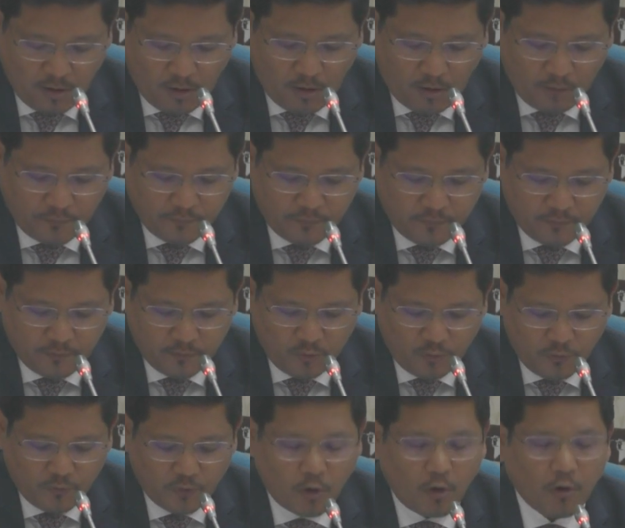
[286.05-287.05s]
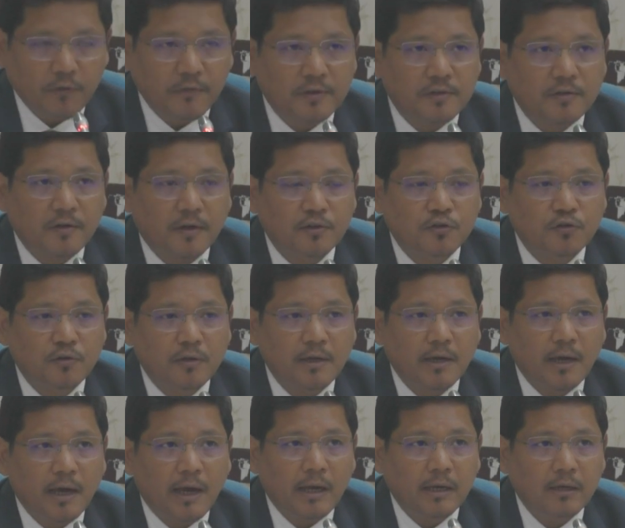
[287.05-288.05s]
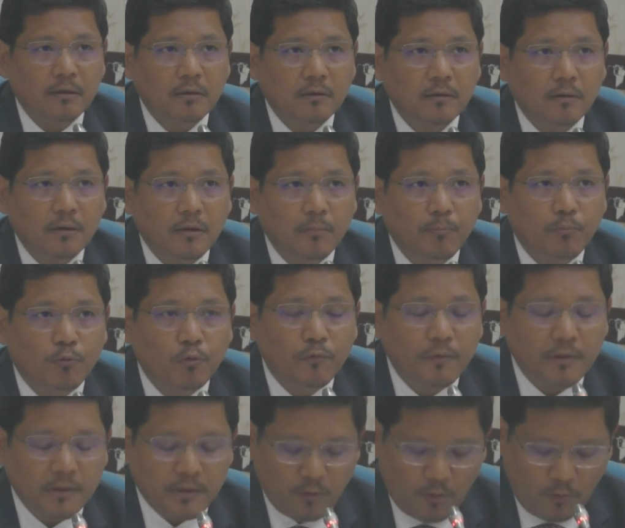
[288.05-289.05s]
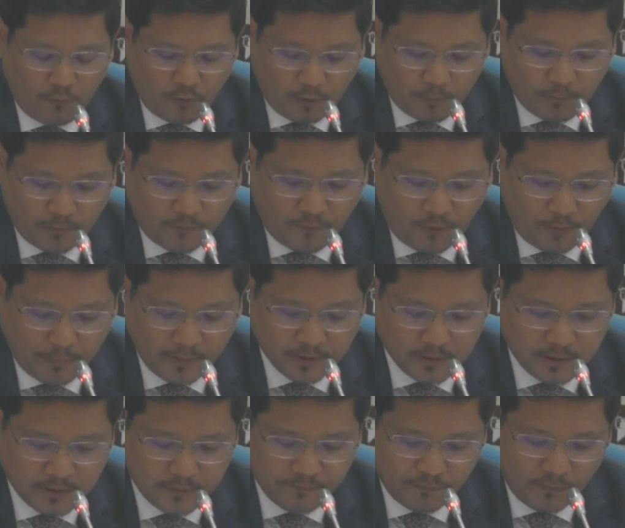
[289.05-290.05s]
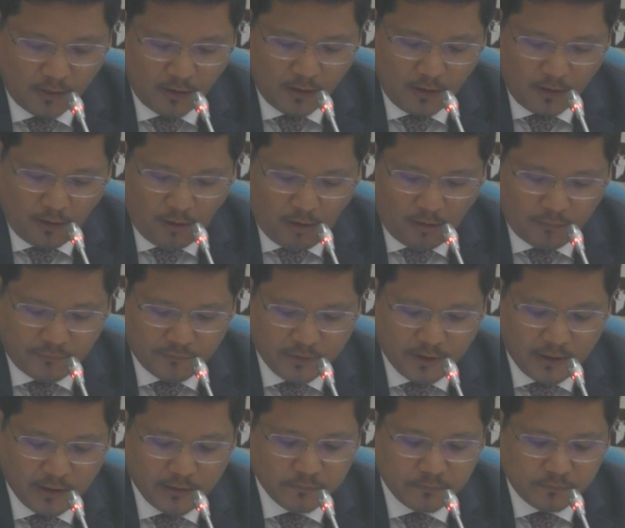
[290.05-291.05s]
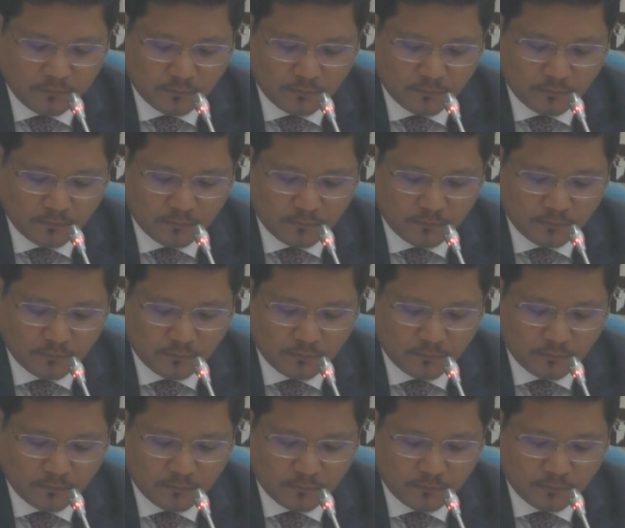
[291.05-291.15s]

of overall restructuring and improving the overall performance of the